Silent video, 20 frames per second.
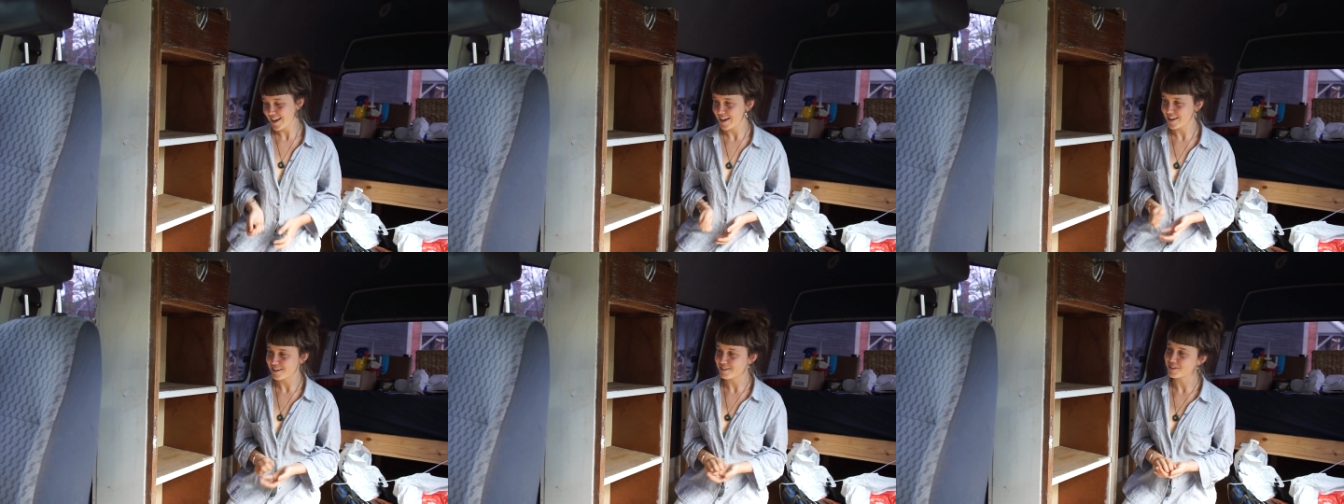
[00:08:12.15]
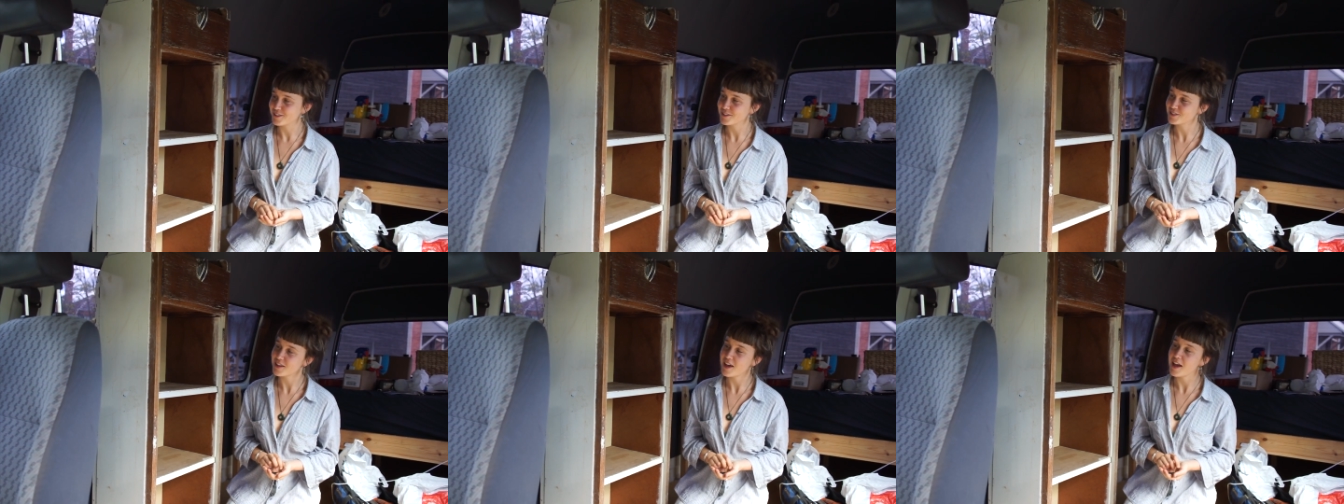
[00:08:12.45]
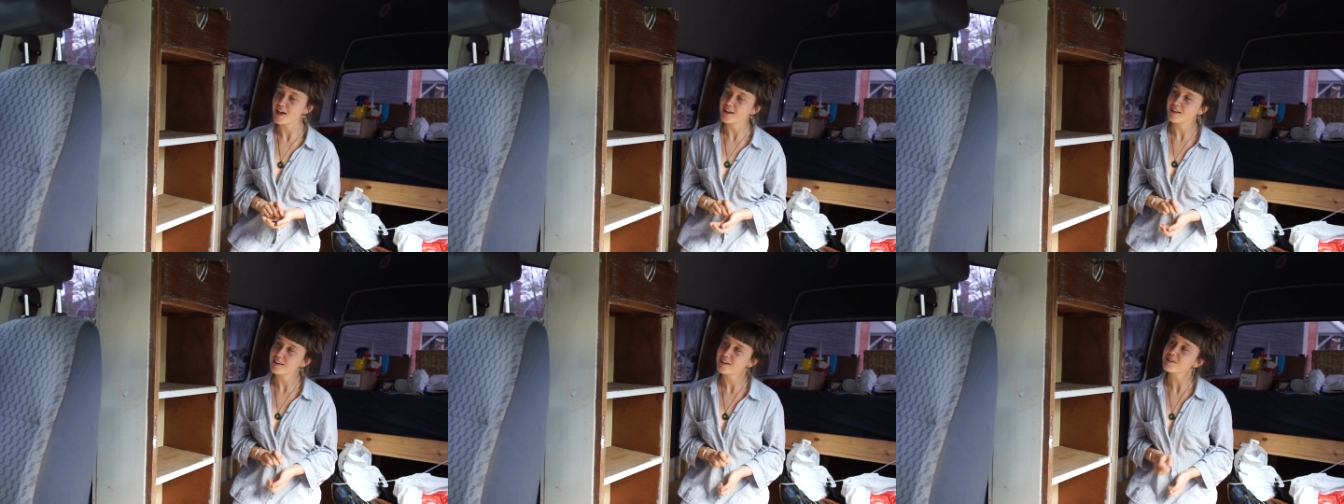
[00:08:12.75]
And I was
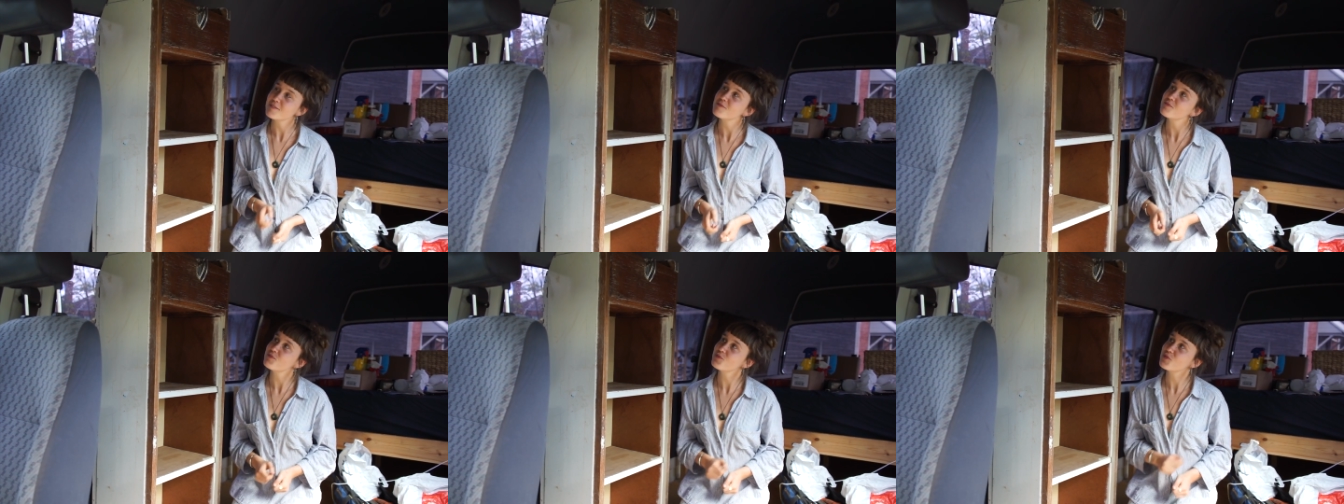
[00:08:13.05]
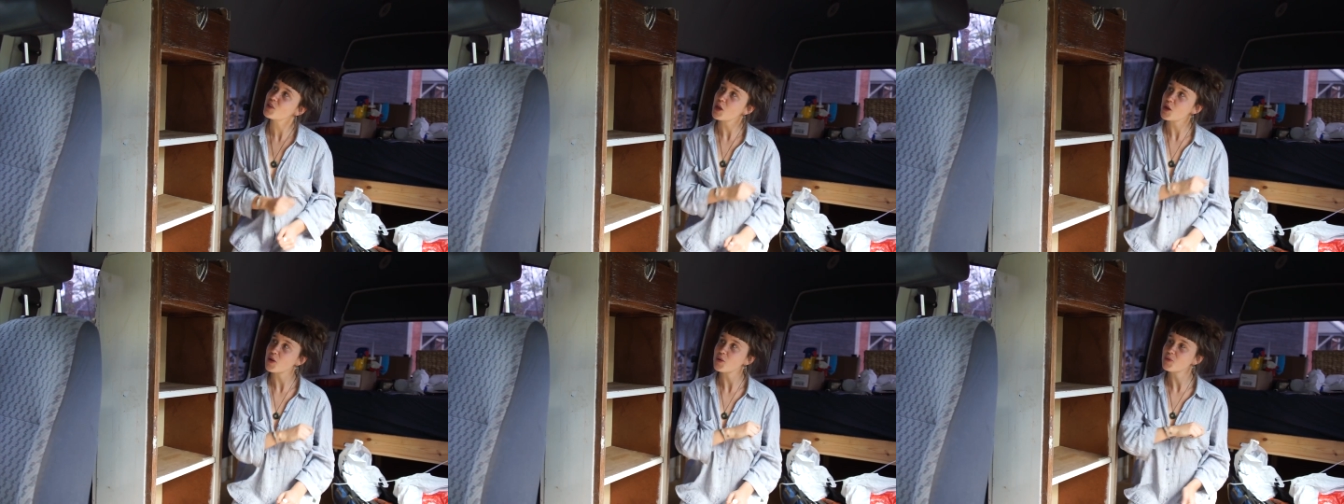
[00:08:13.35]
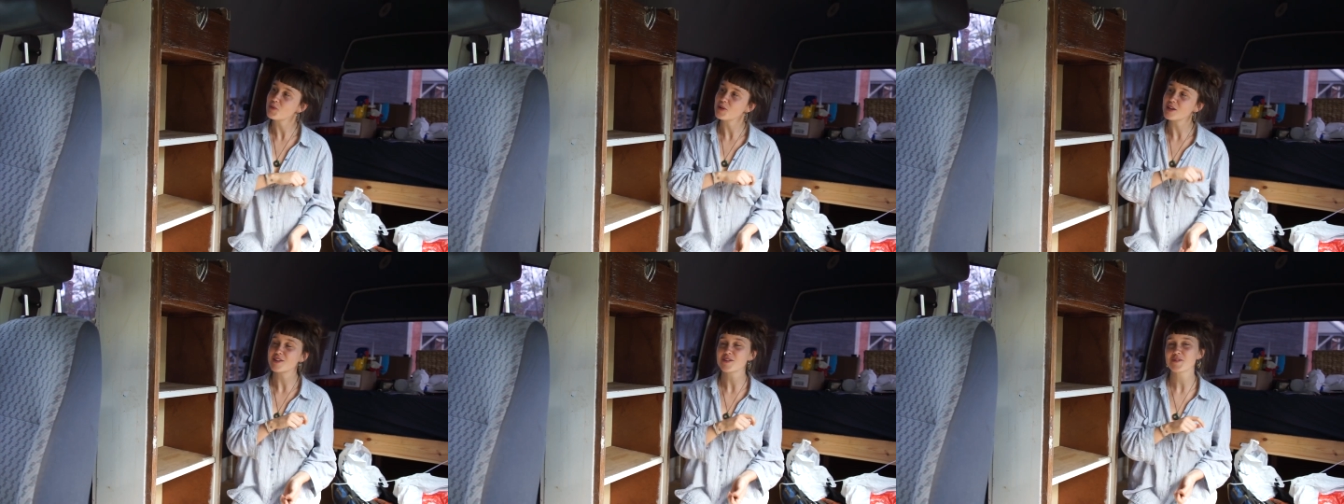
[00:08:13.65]
like,
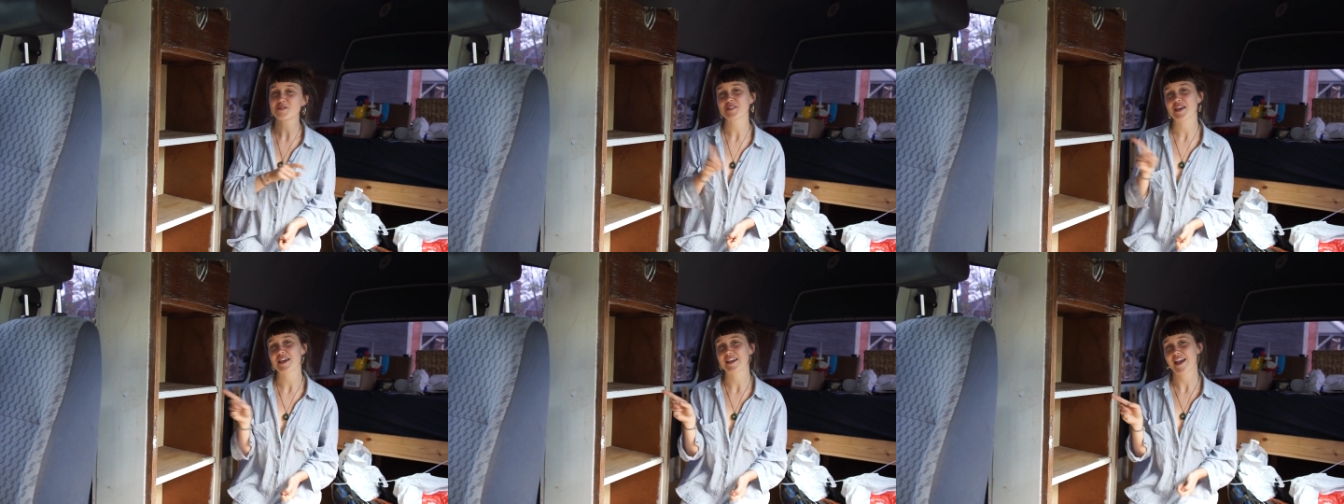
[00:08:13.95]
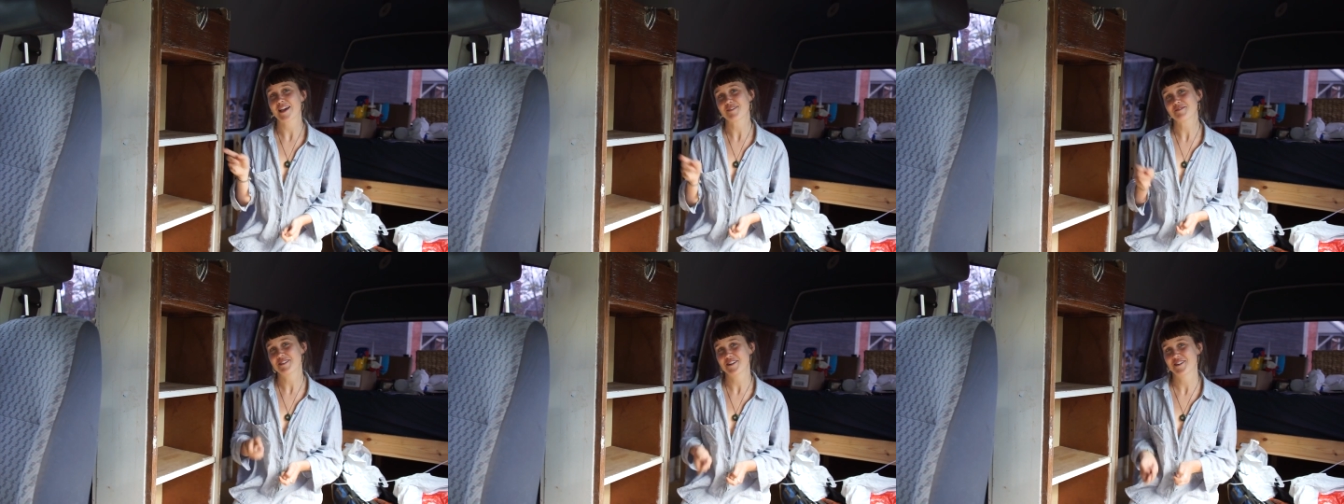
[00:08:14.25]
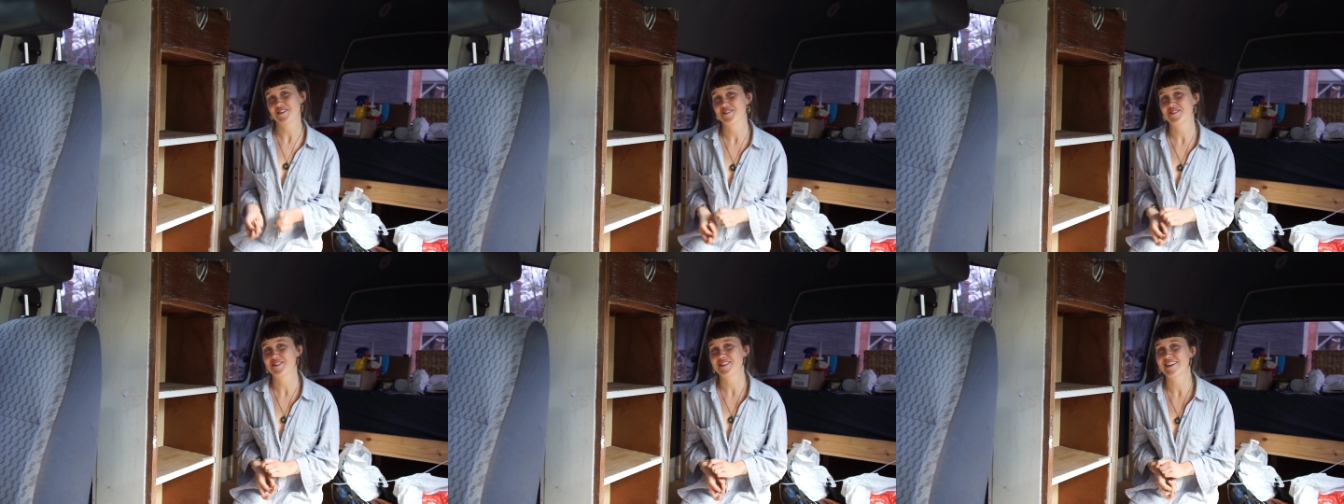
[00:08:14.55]
what are you doing with that cabinet
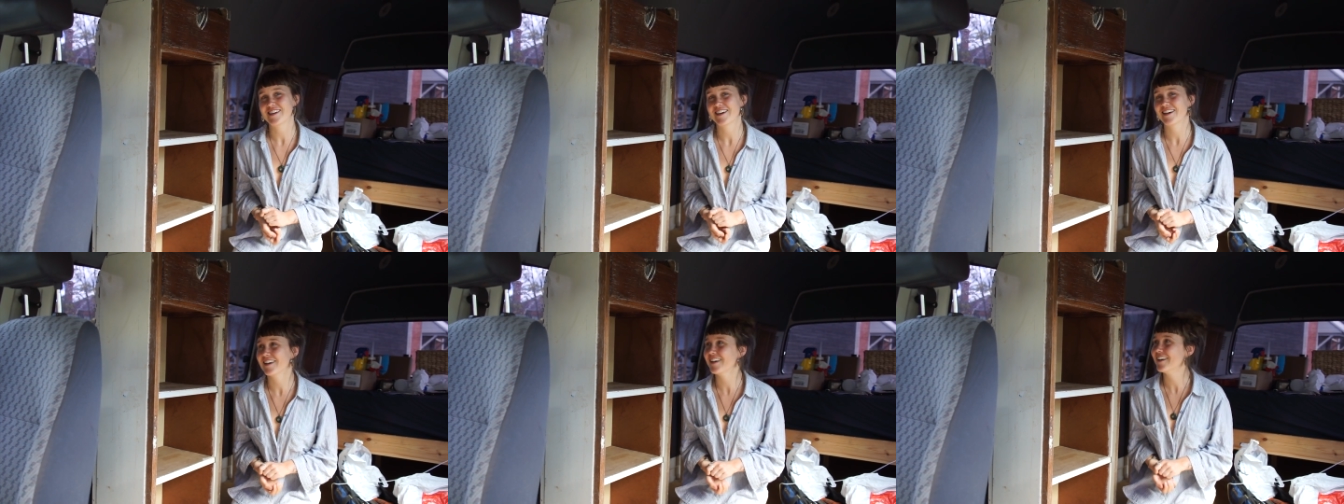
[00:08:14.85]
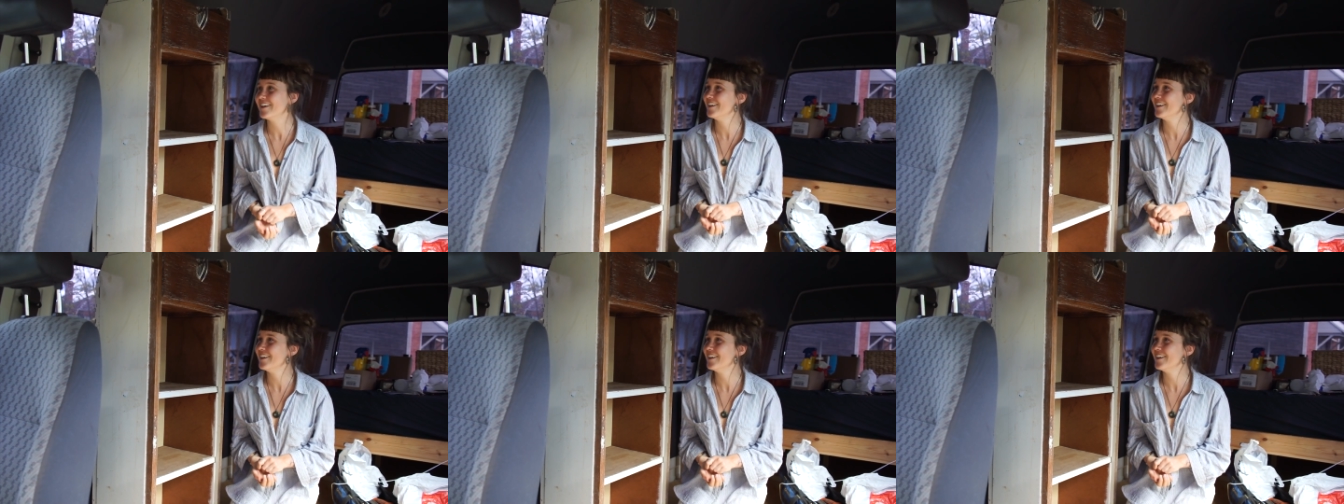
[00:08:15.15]
over there?